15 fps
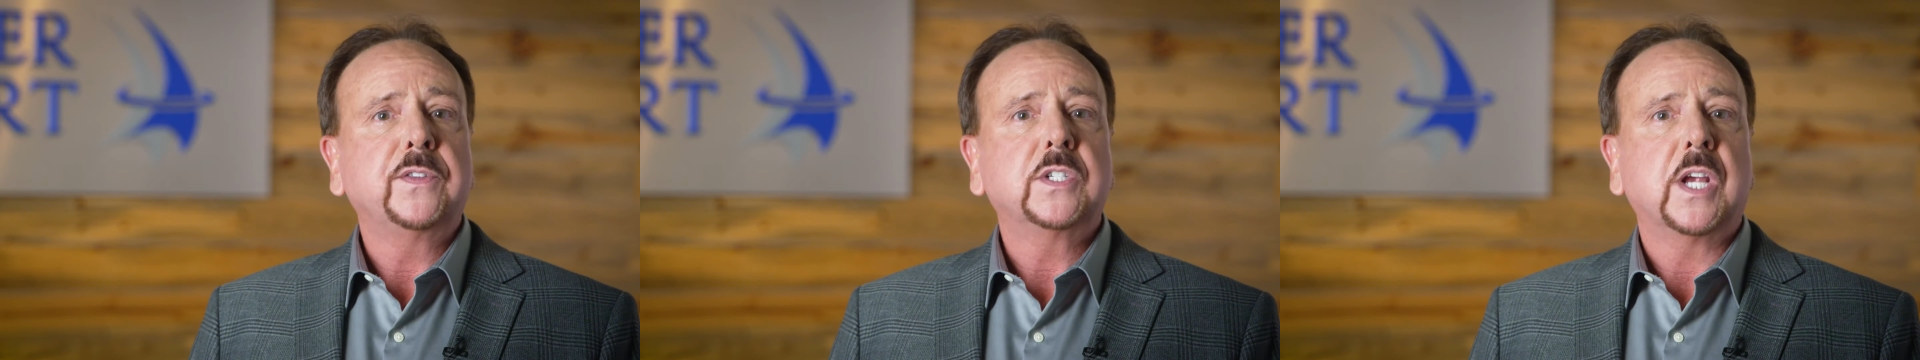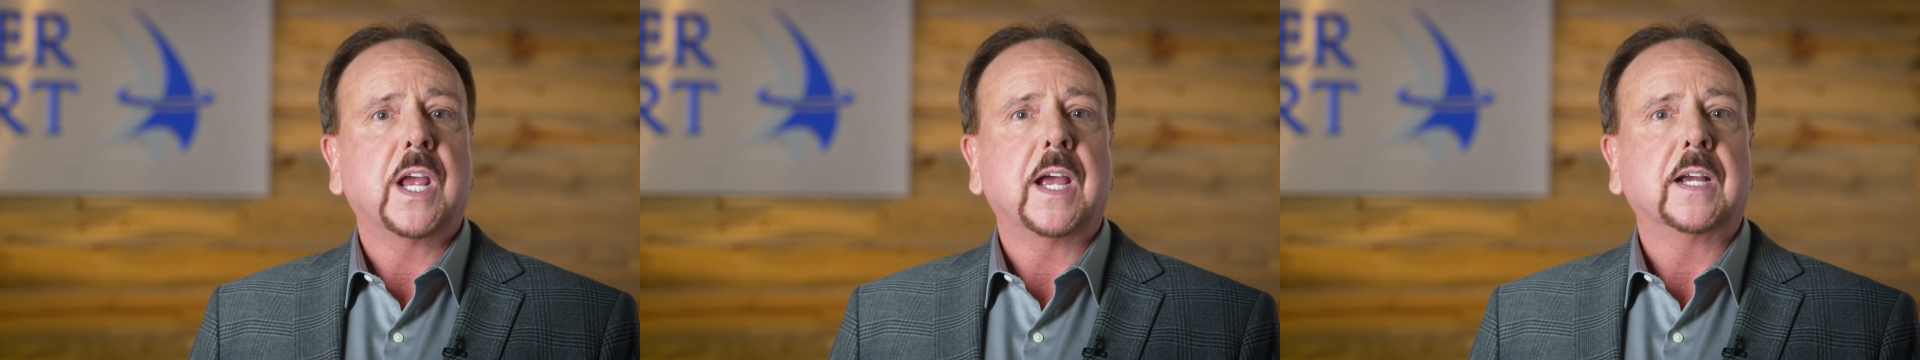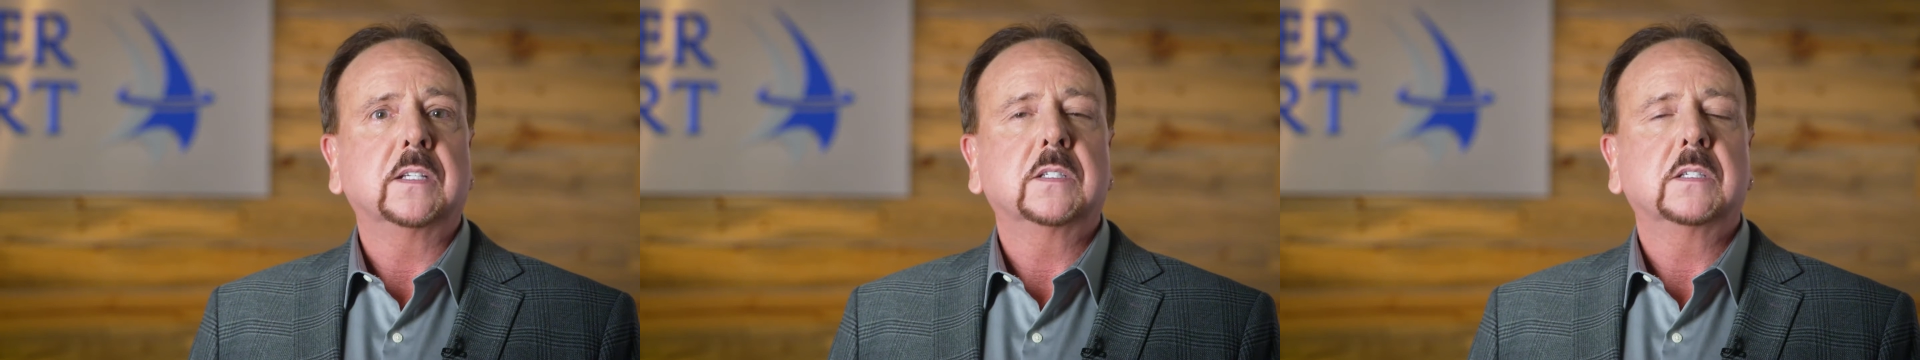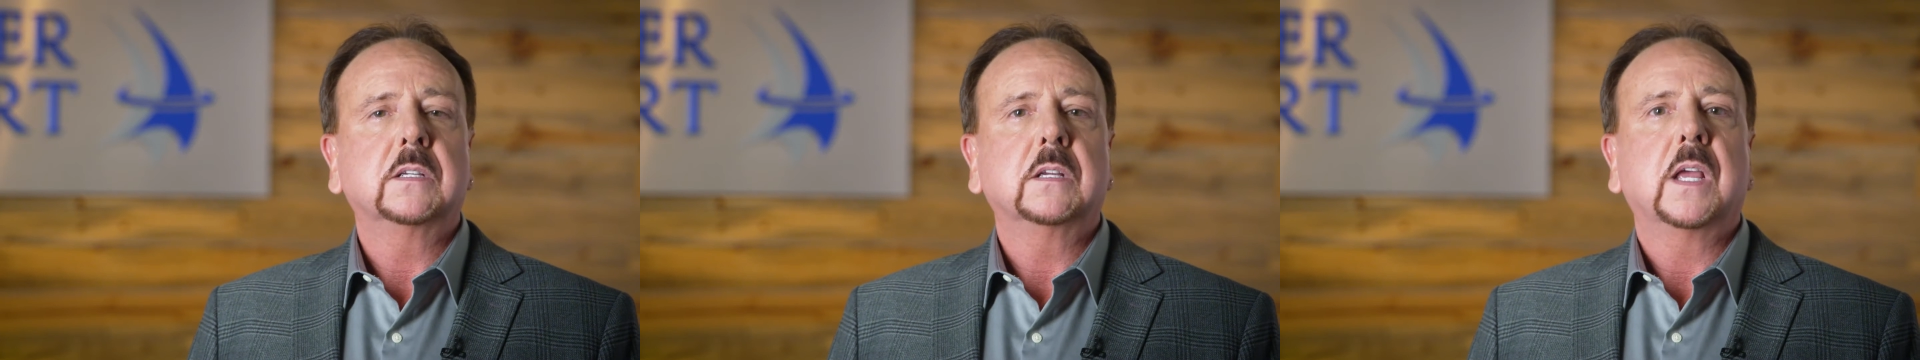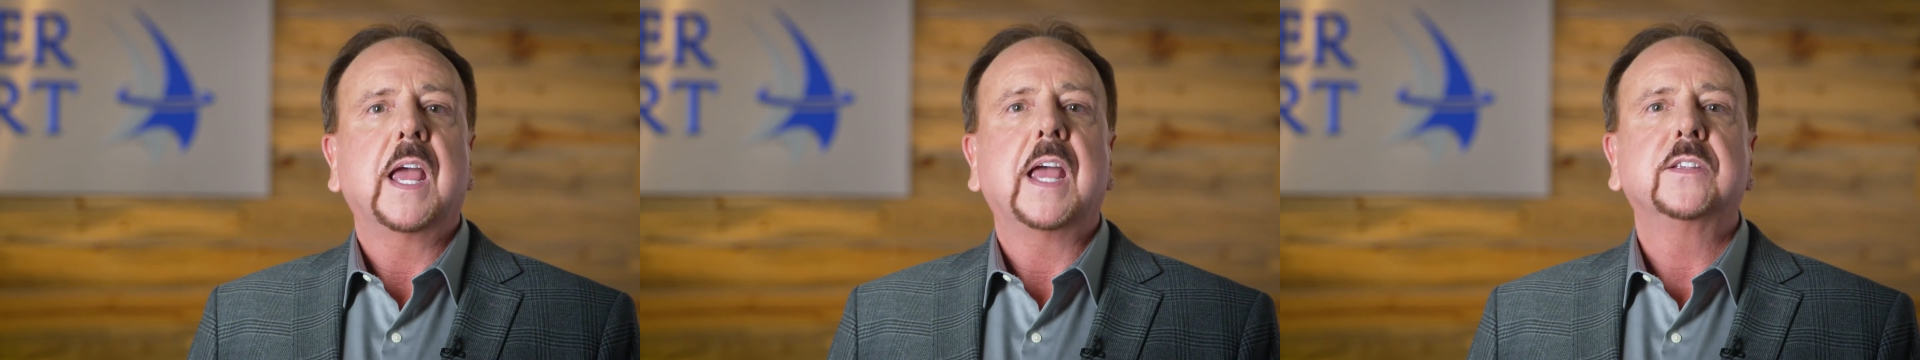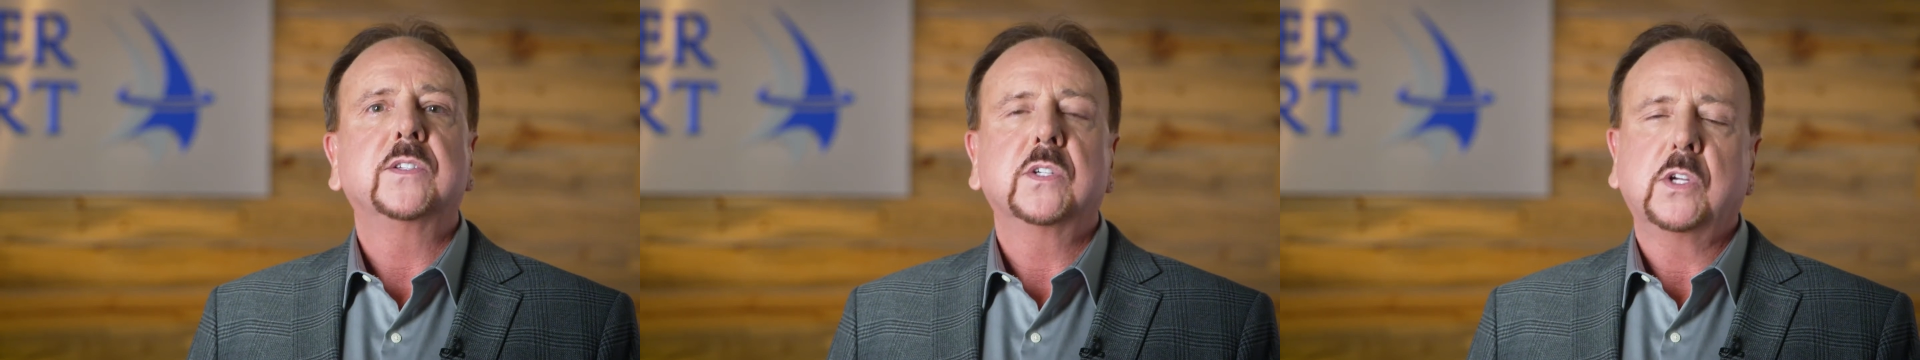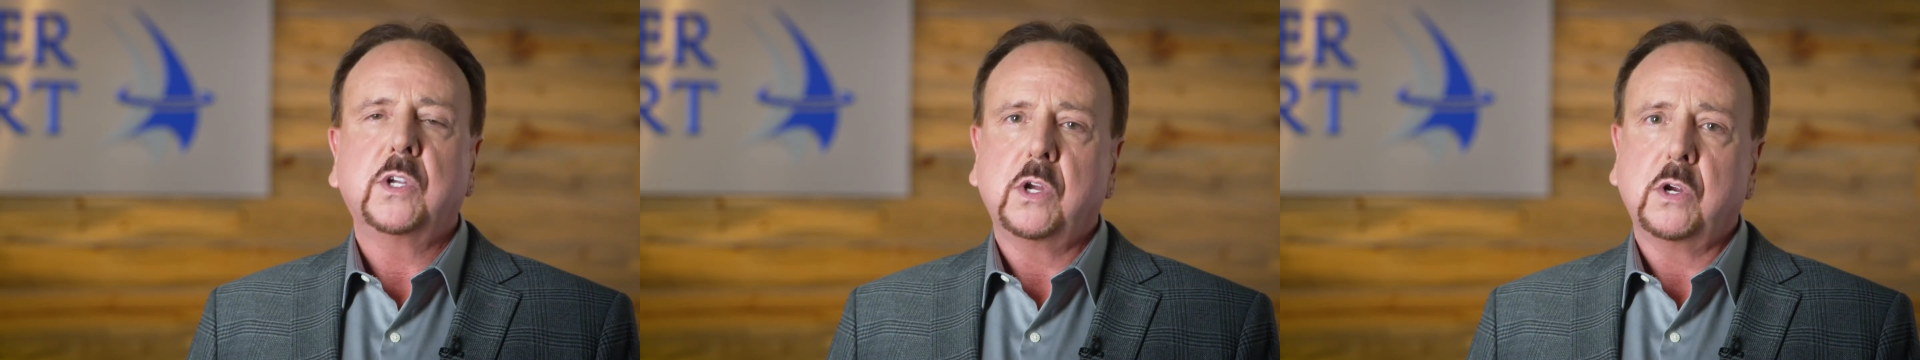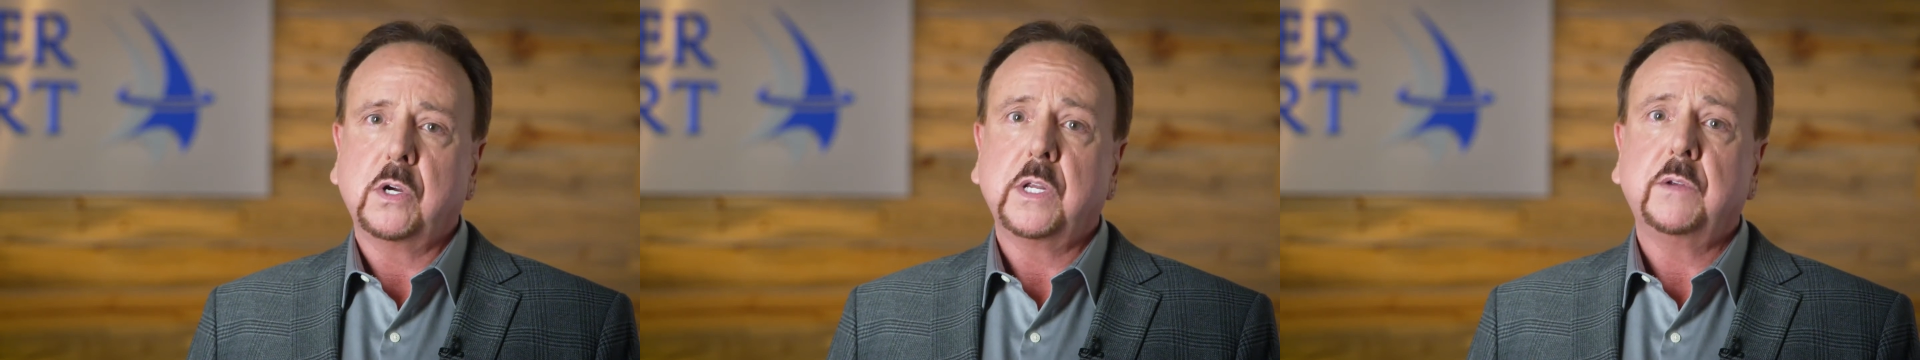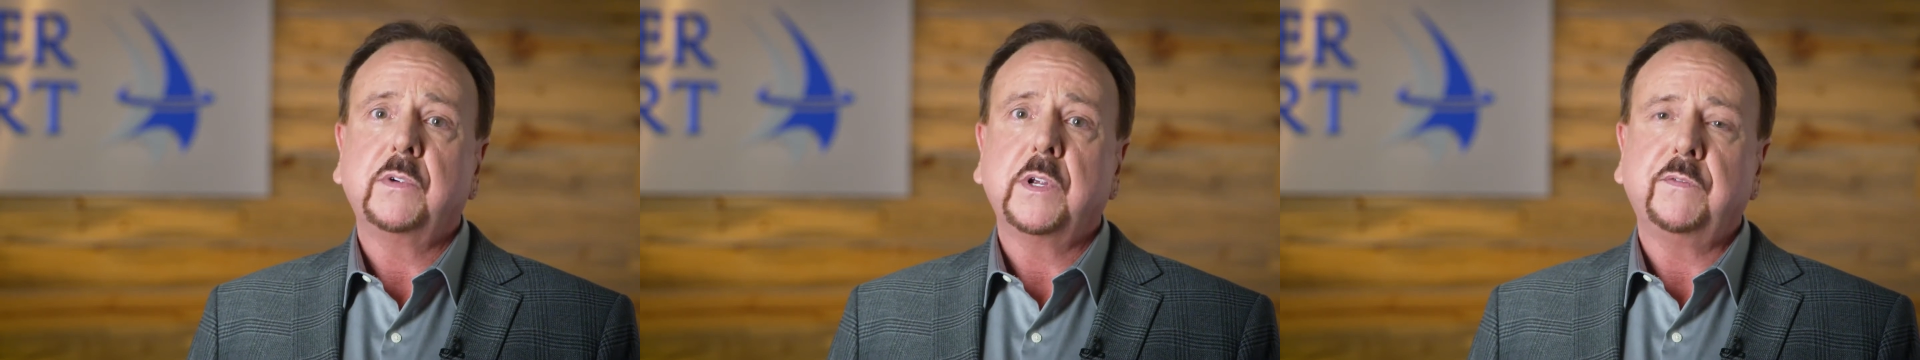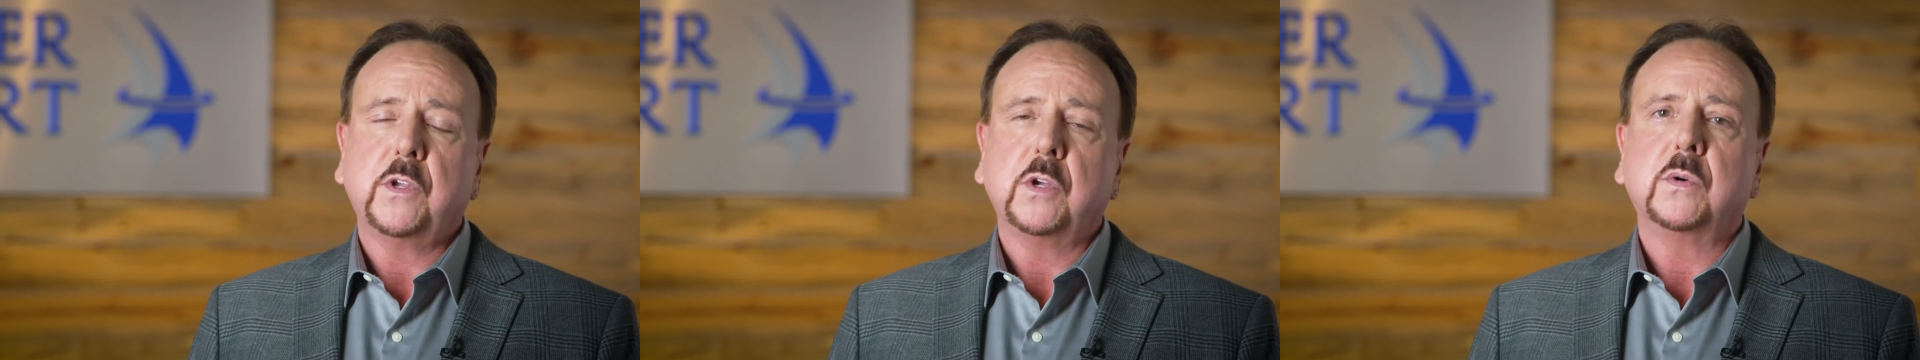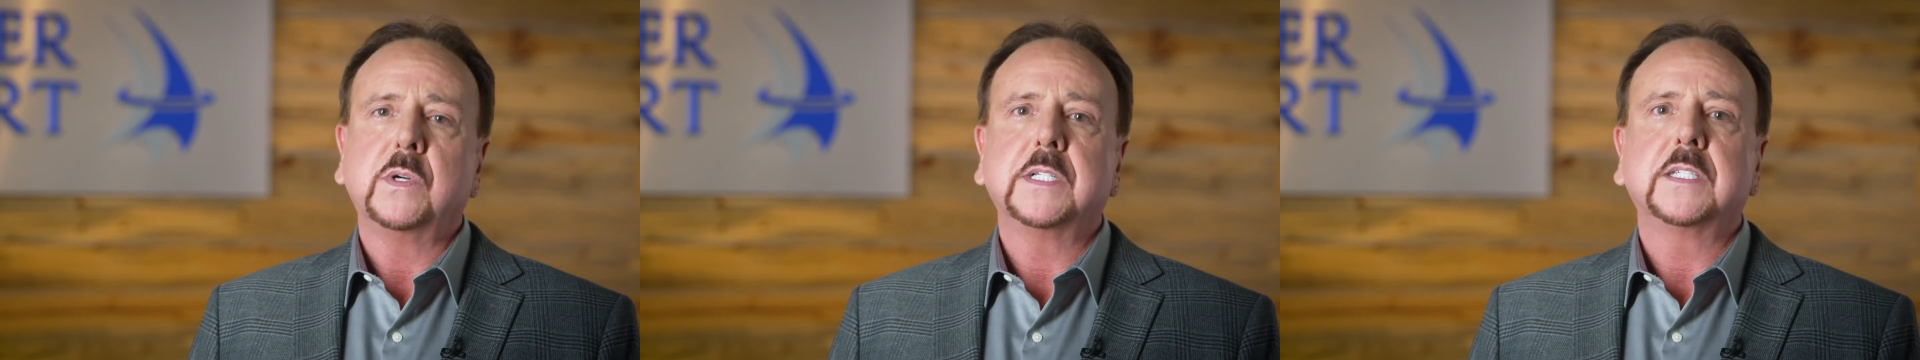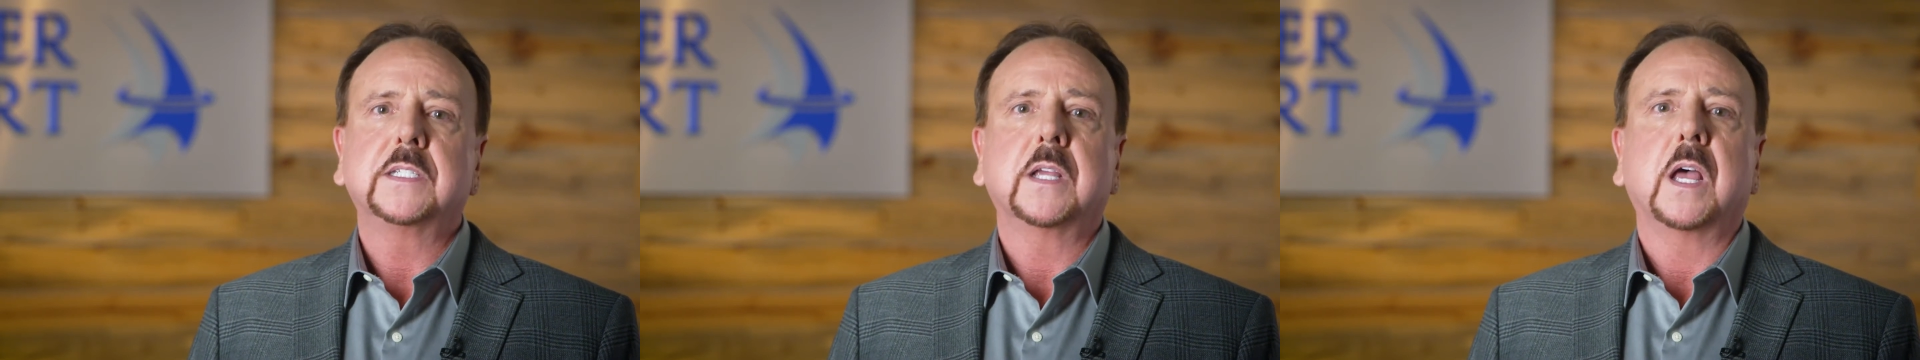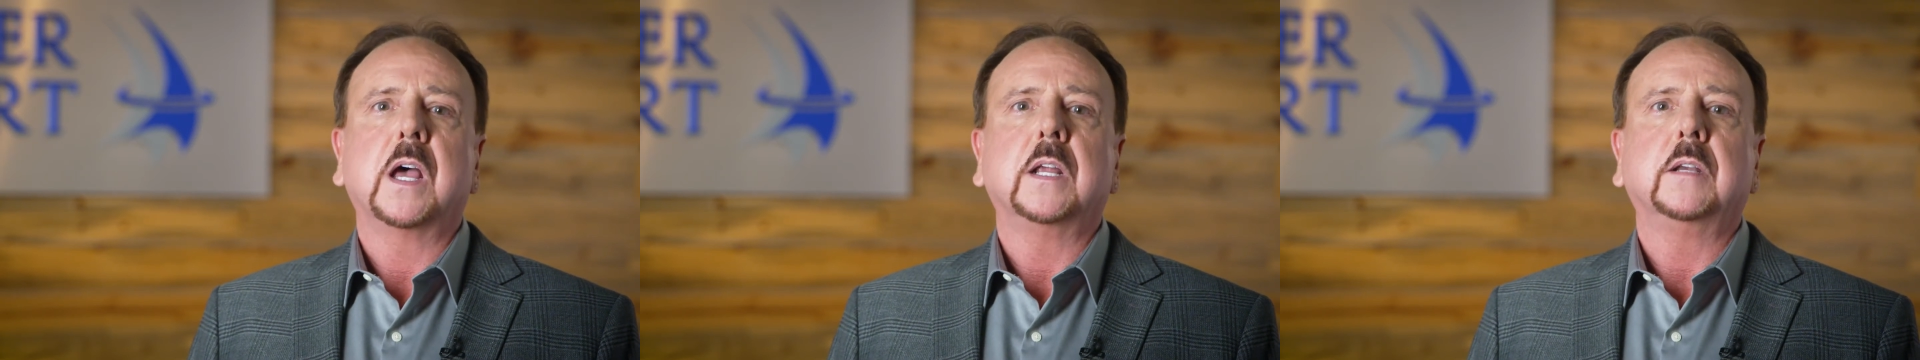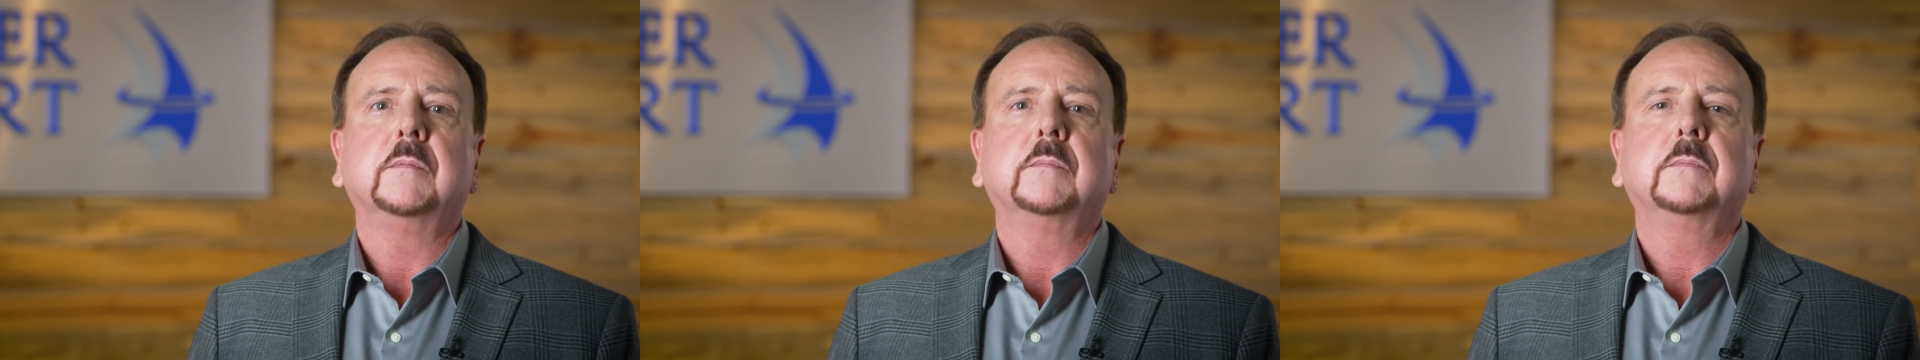checks, and security review and design.